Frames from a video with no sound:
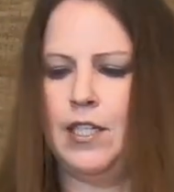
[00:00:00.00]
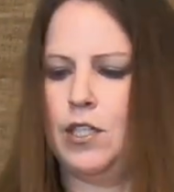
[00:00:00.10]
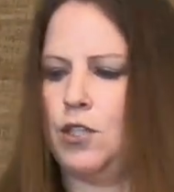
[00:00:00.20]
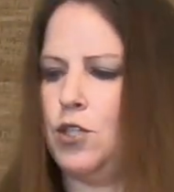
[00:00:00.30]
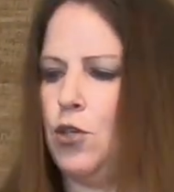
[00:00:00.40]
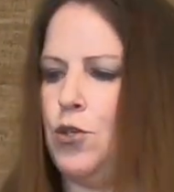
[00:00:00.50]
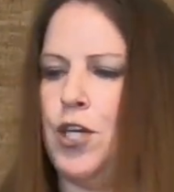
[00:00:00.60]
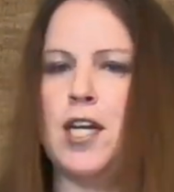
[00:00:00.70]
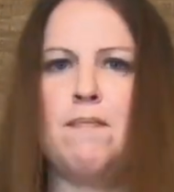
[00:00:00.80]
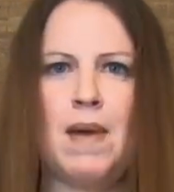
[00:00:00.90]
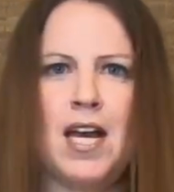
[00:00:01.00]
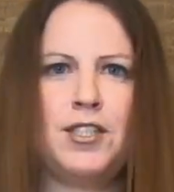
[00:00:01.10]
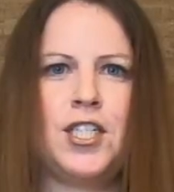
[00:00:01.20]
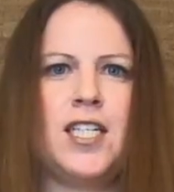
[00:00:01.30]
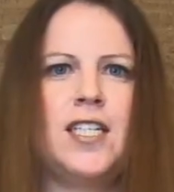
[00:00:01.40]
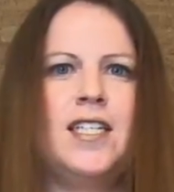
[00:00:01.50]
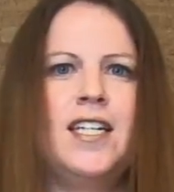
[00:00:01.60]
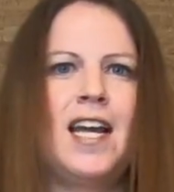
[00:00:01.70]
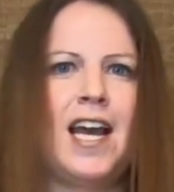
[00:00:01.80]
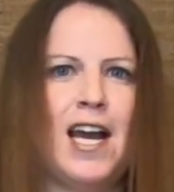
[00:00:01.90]
So you can
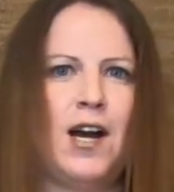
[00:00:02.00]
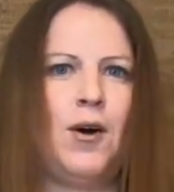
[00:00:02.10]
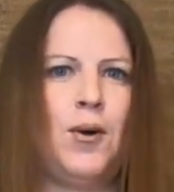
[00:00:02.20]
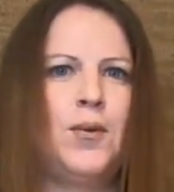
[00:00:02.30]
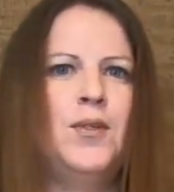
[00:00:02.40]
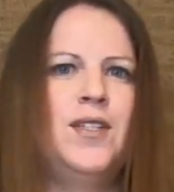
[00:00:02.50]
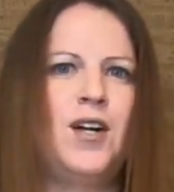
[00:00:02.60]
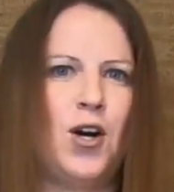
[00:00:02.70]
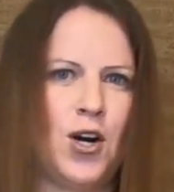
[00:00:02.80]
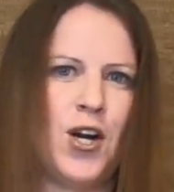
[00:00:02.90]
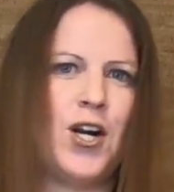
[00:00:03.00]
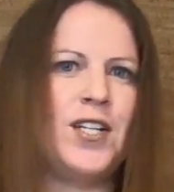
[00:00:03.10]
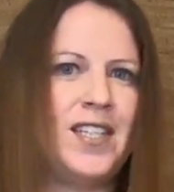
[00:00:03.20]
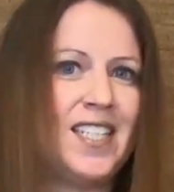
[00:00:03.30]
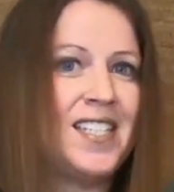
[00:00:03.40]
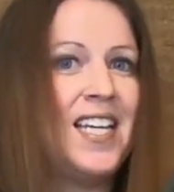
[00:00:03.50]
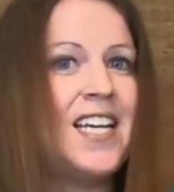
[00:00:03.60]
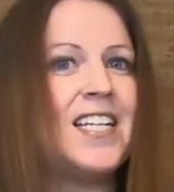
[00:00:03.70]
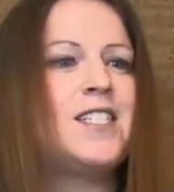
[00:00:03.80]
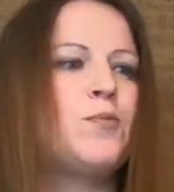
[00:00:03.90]
imagine how hard this
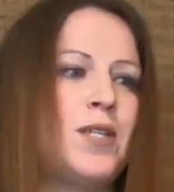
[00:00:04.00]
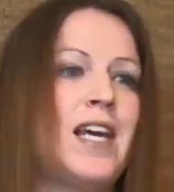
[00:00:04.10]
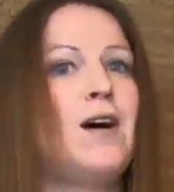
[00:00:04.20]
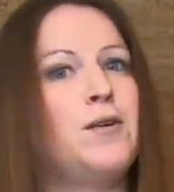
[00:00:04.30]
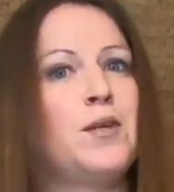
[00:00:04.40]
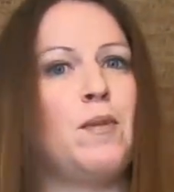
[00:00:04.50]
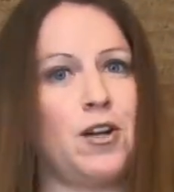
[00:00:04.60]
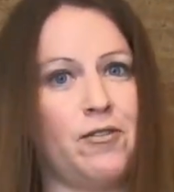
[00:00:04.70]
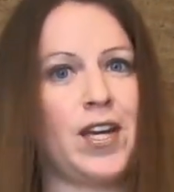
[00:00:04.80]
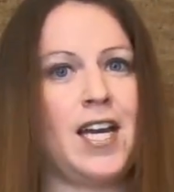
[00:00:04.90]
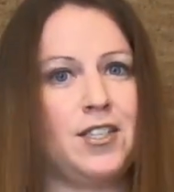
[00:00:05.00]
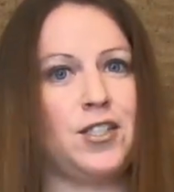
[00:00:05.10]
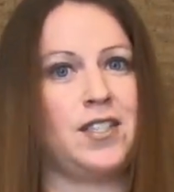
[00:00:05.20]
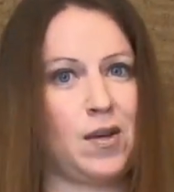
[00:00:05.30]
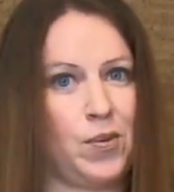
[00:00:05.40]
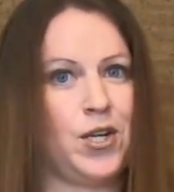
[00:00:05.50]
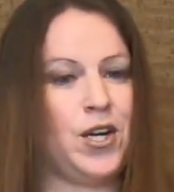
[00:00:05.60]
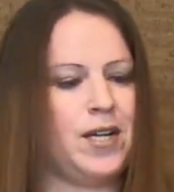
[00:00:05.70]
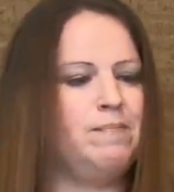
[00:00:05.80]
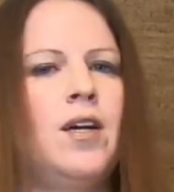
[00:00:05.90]
hits without the modifications I put
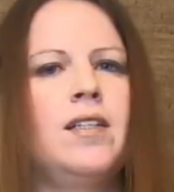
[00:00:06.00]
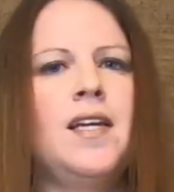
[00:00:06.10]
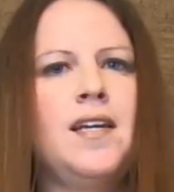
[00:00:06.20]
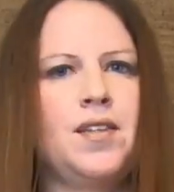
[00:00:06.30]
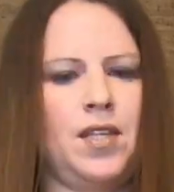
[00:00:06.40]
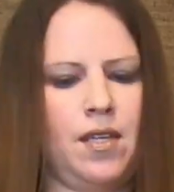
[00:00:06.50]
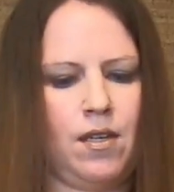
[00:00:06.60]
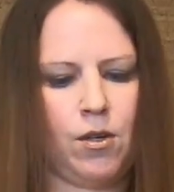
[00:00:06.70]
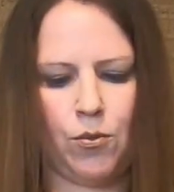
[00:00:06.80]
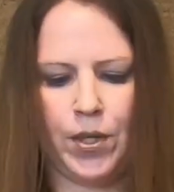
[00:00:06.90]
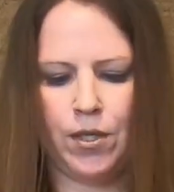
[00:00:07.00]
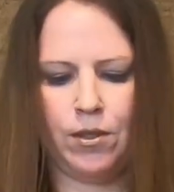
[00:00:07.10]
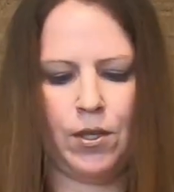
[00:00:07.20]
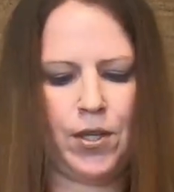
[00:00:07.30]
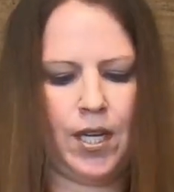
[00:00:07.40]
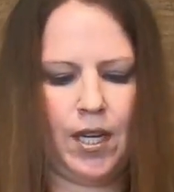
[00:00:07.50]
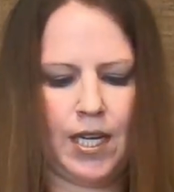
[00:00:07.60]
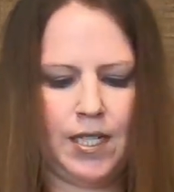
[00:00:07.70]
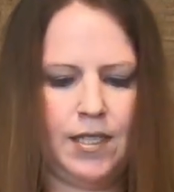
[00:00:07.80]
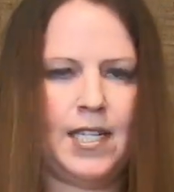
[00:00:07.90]
on. I like the rear loading
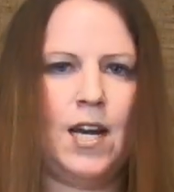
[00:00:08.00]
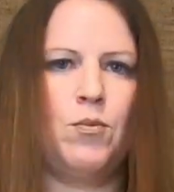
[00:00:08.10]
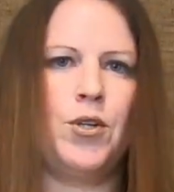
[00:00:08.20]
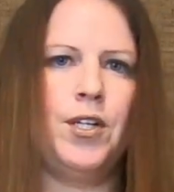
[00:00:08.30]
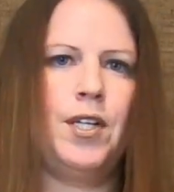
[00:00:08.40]
and downward